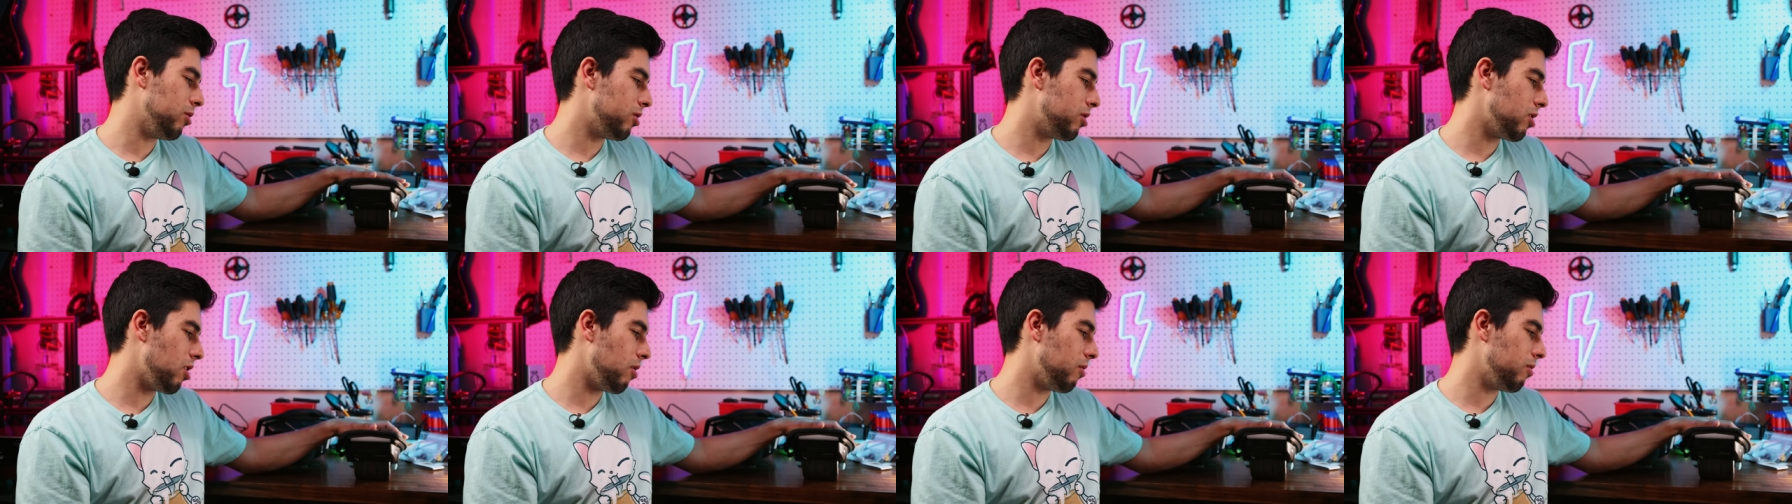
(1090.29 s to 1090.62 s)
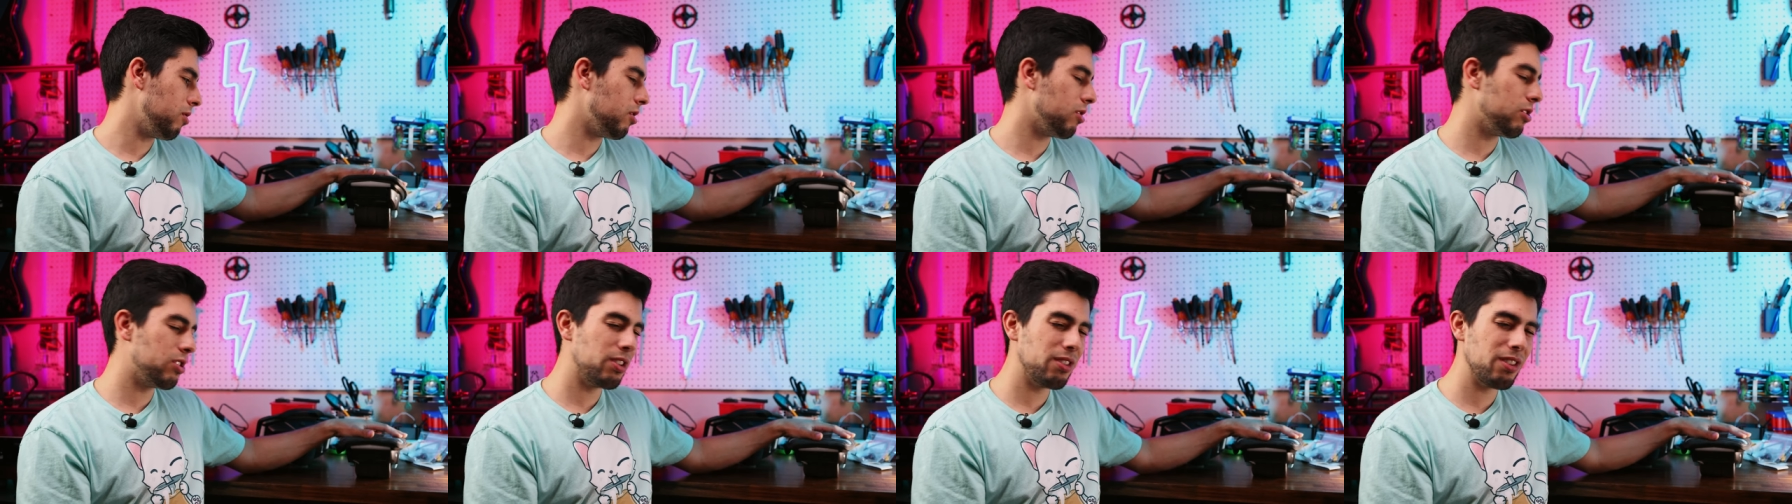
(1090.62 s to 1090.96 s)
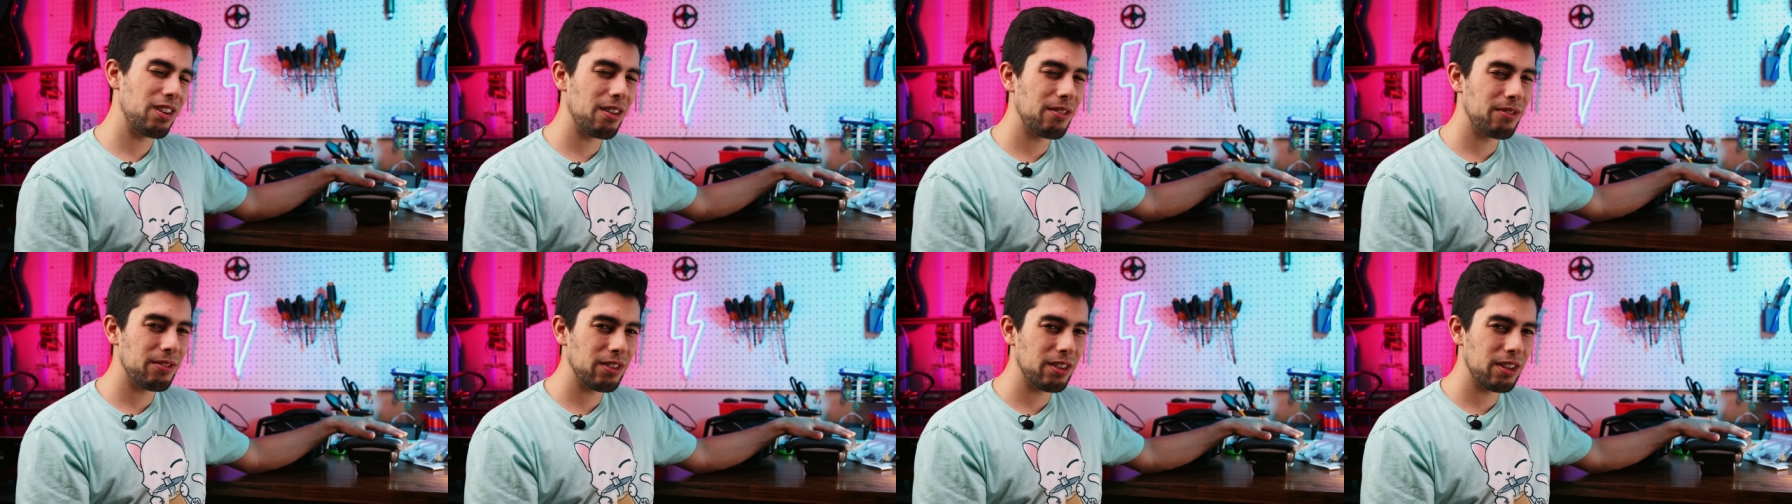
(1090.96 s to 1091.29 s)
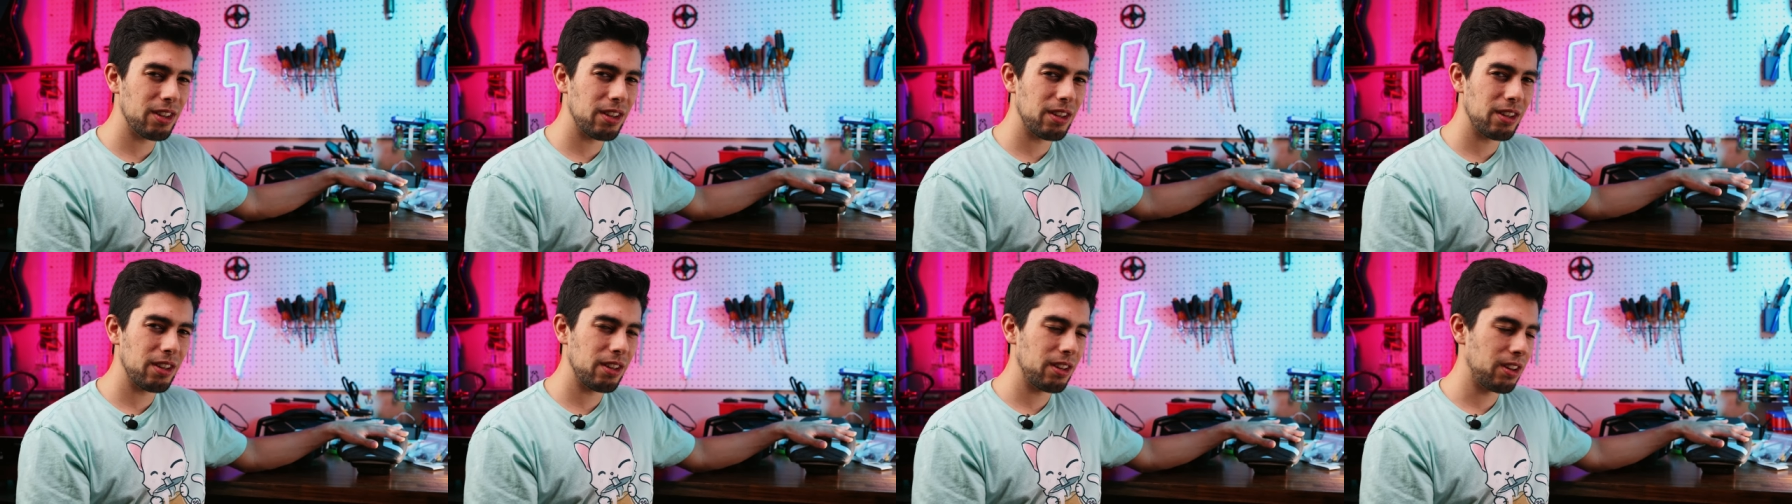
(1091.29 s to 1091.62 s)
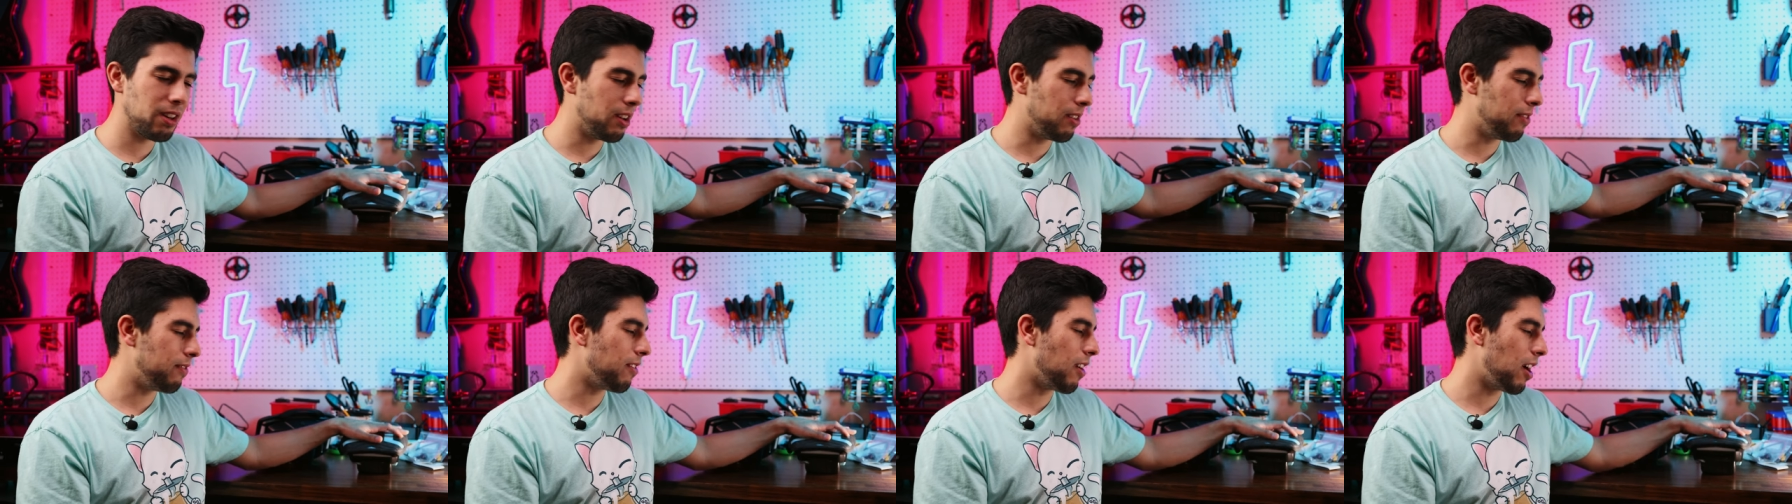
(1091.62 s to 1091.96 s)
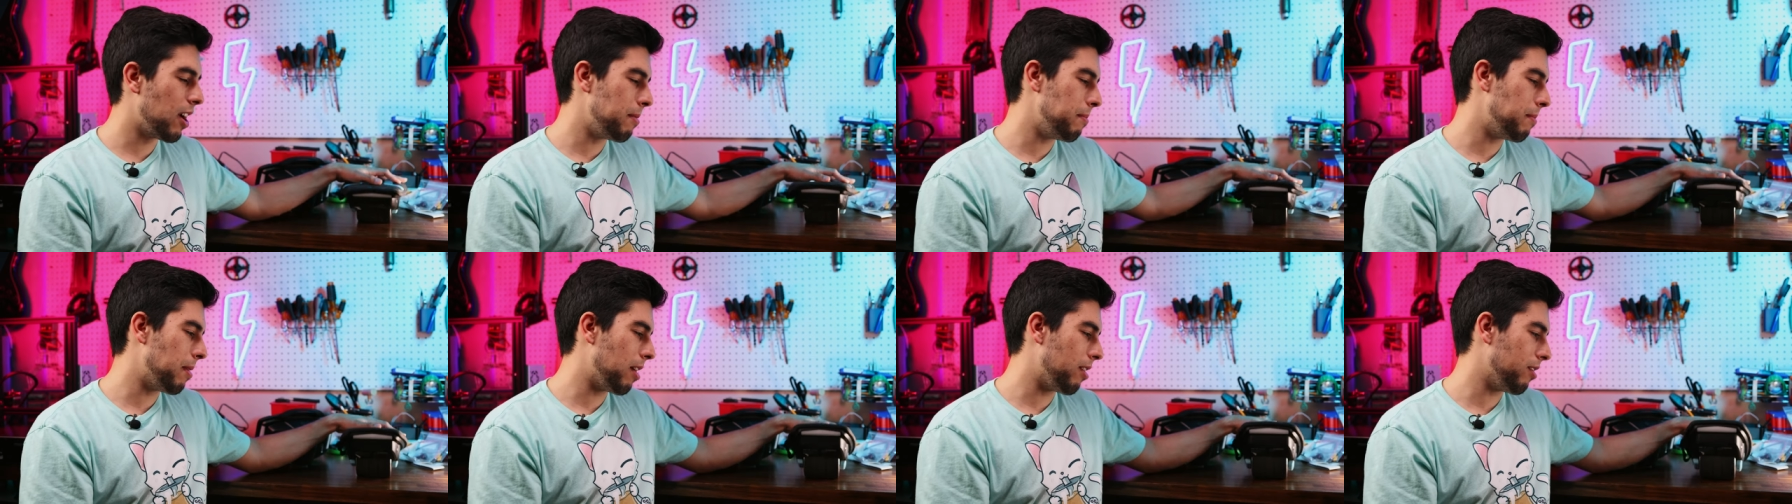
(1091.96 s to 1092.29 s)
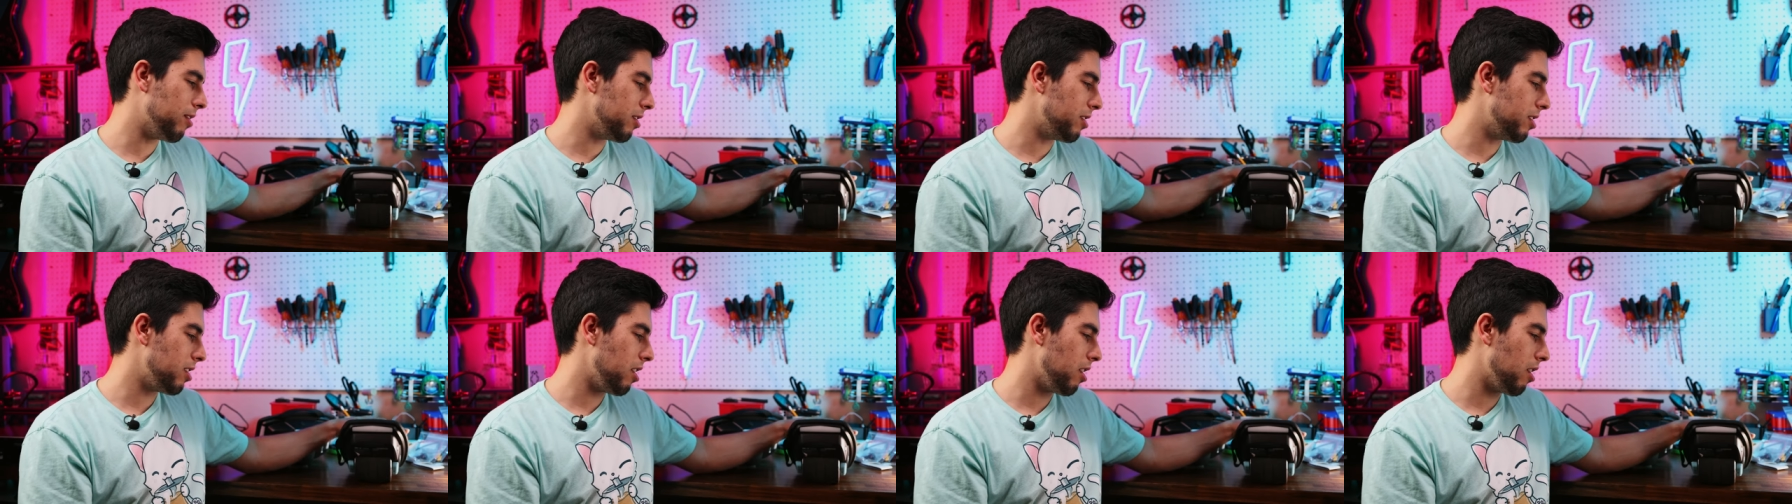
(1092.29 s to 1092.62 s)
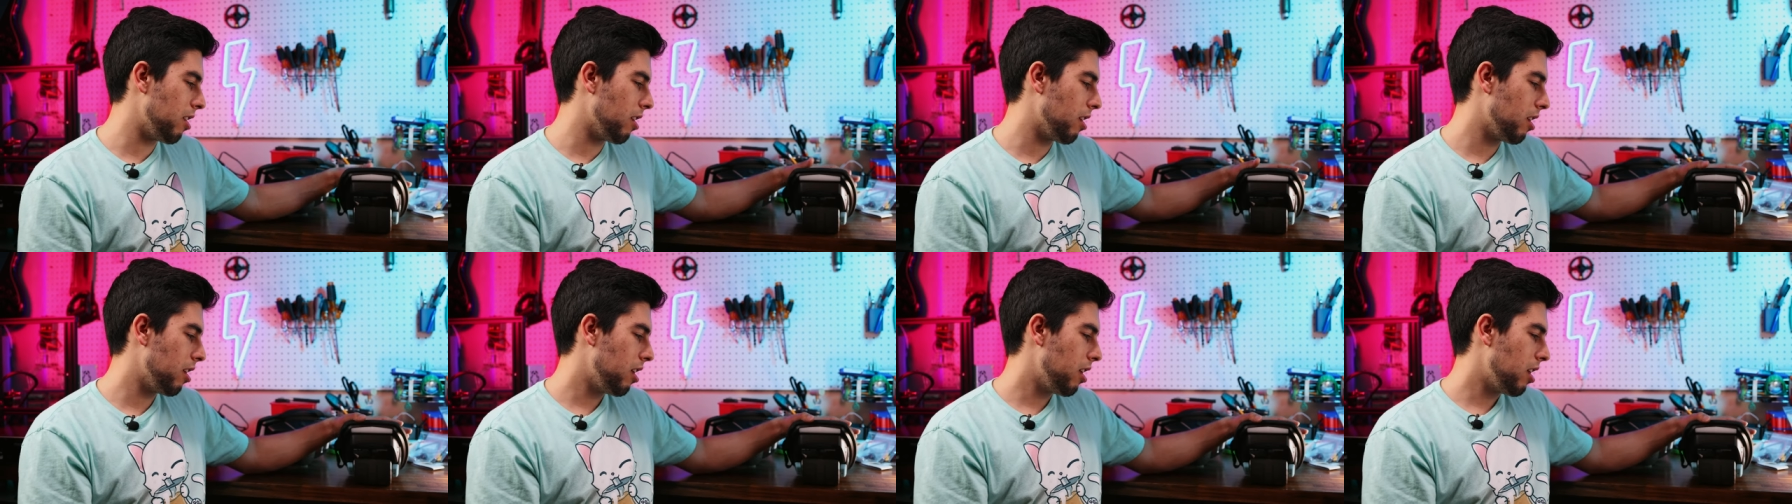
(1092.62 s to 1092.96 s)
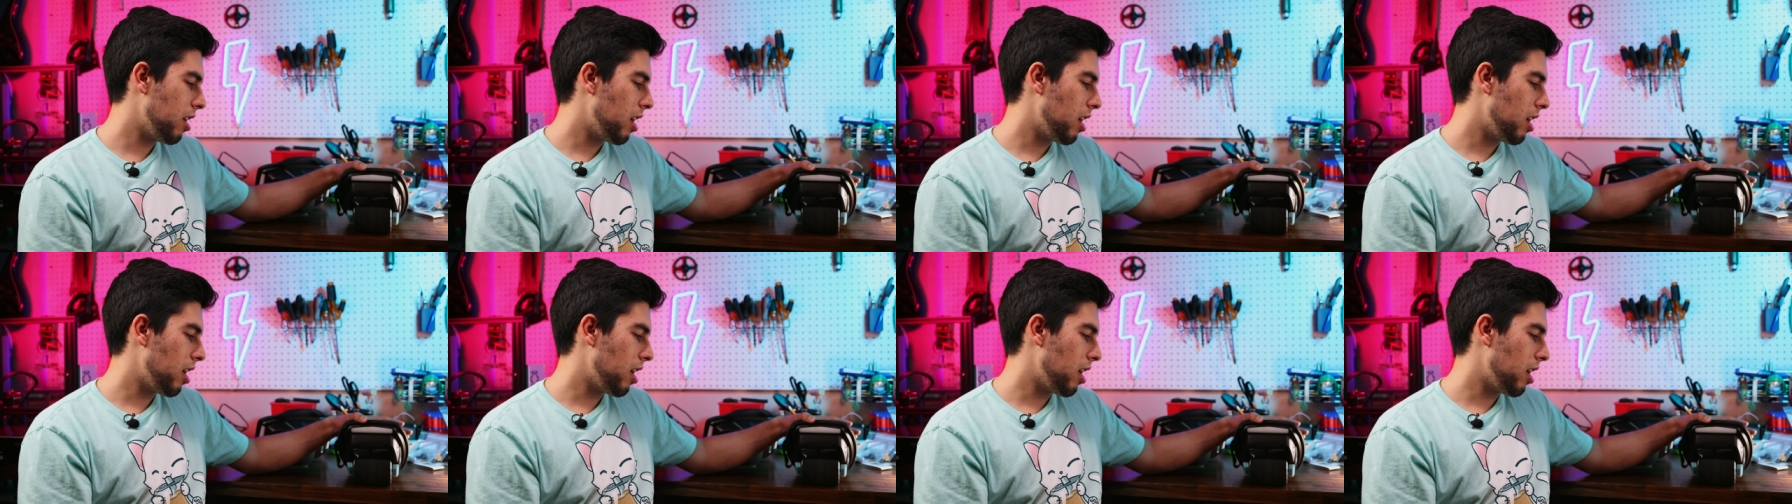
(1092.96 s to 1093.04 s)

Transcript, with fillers: So there's a definitely a fine balance here,